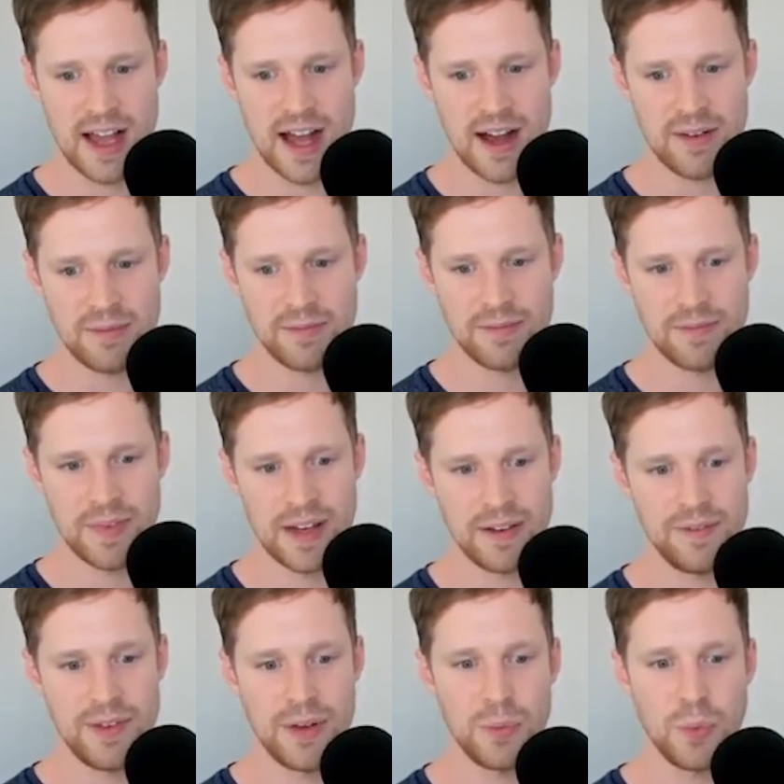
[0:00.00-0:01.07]
And
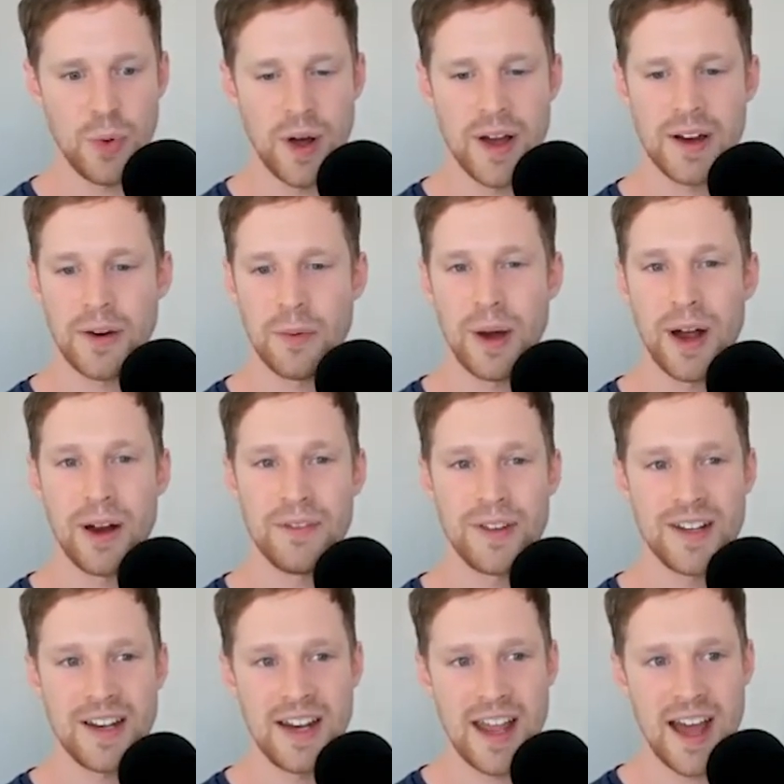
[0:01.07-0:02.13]
if you weren't aware of
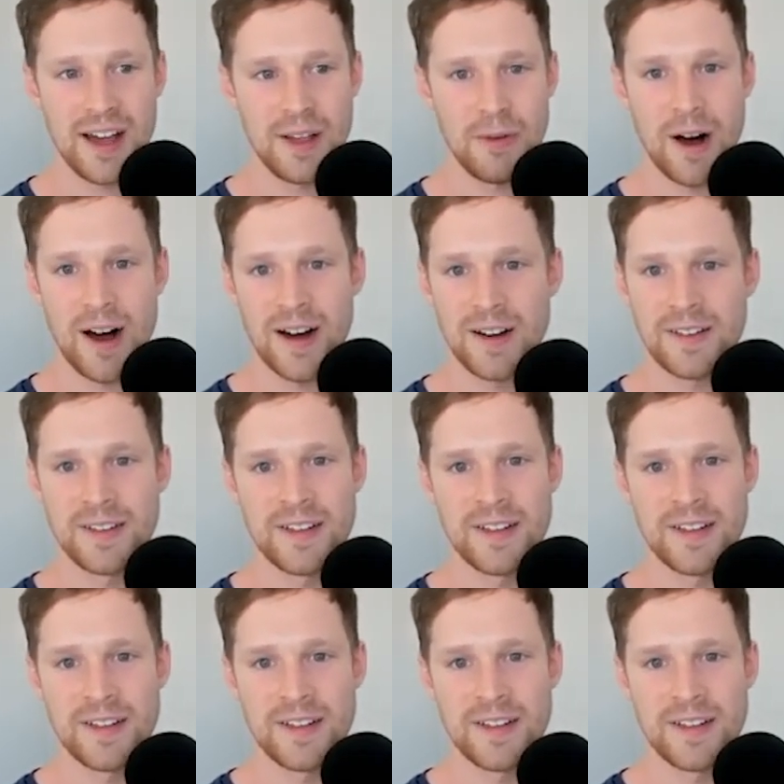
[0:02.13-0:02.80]
it, now you are.